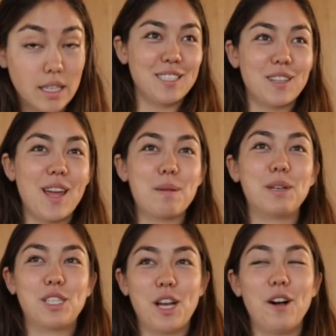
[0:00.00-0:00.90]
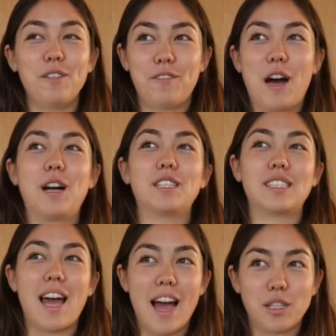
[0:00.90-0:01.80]
These are like Michelle Phan's
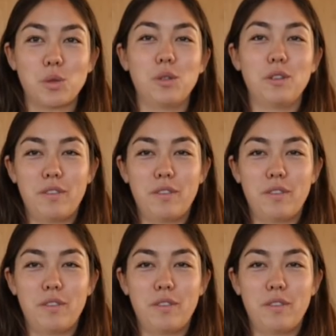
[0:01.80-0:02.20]
actual